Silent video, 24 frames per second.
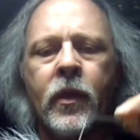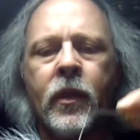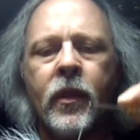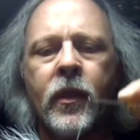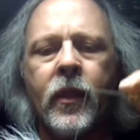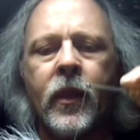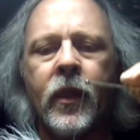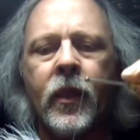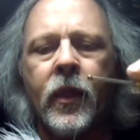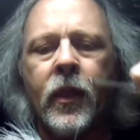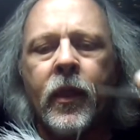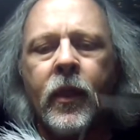
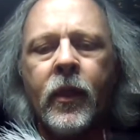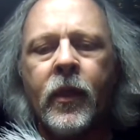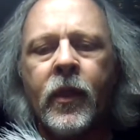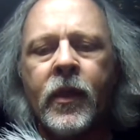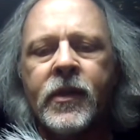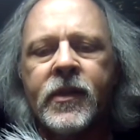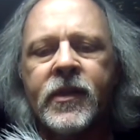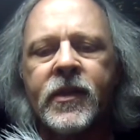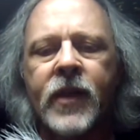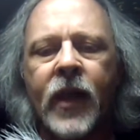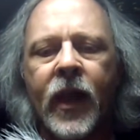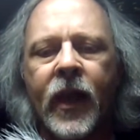the
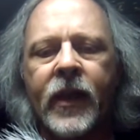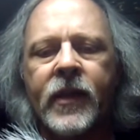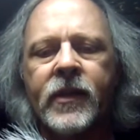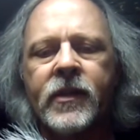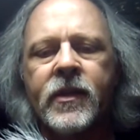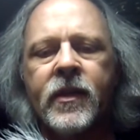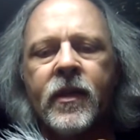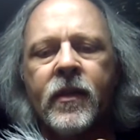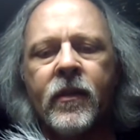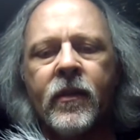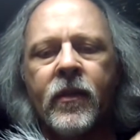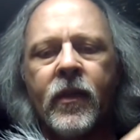size
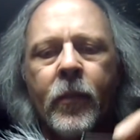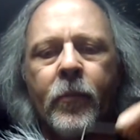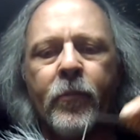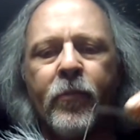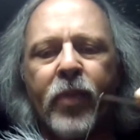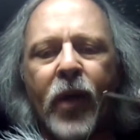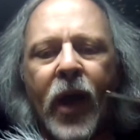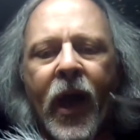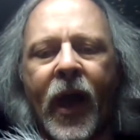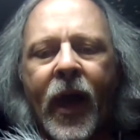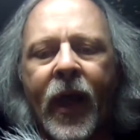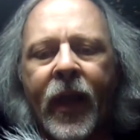of the
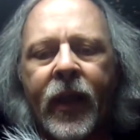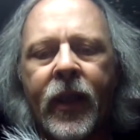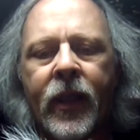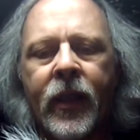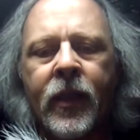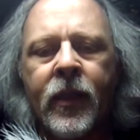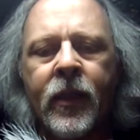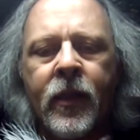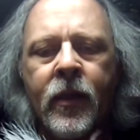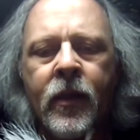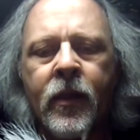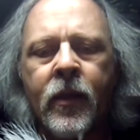body
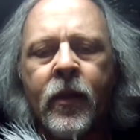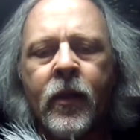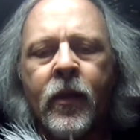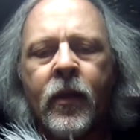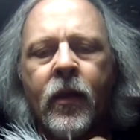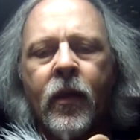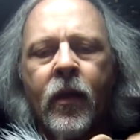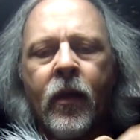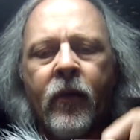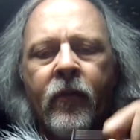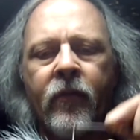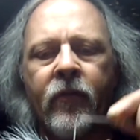
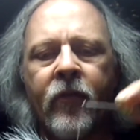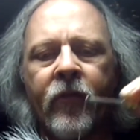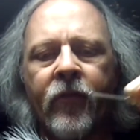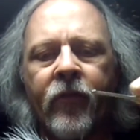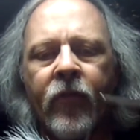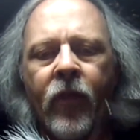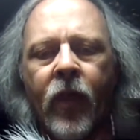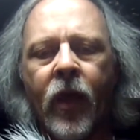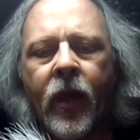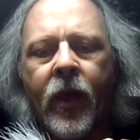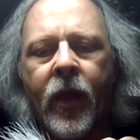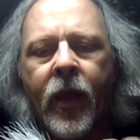of the
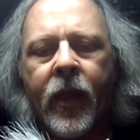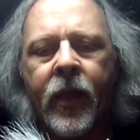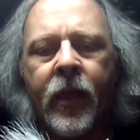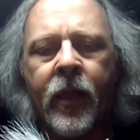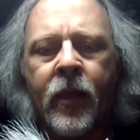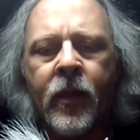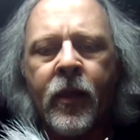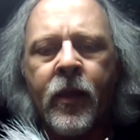fly